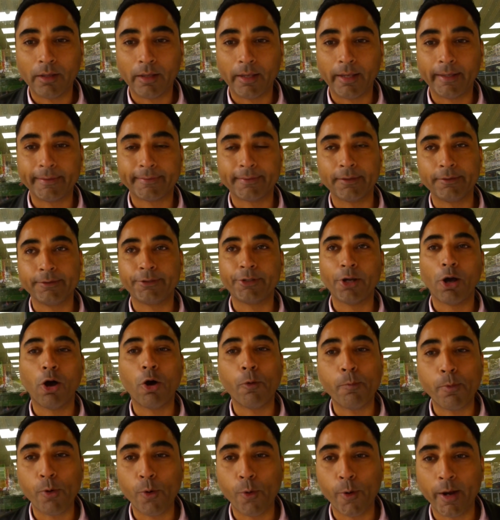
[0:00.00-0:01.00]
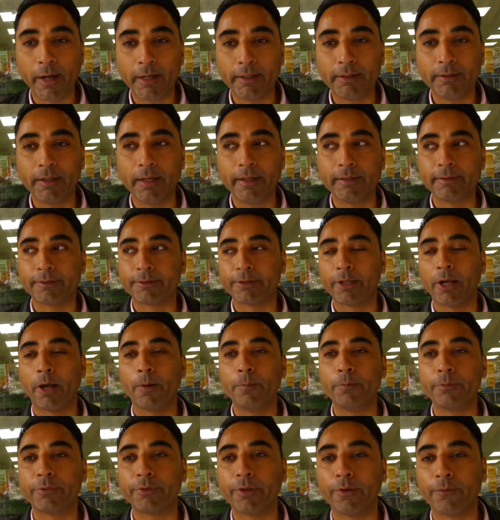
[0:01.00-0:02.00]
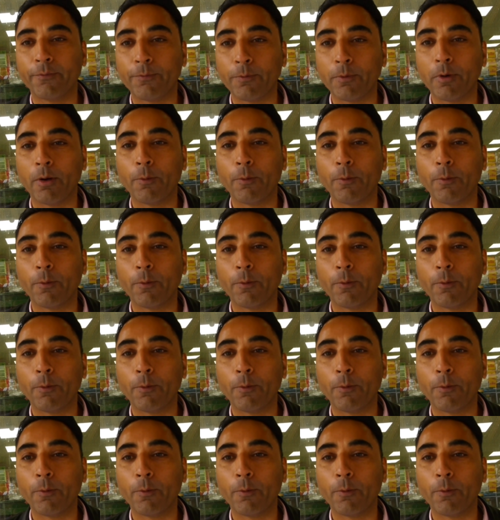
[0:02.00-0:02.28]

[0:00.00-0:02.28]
It's enjoyable in, in terms of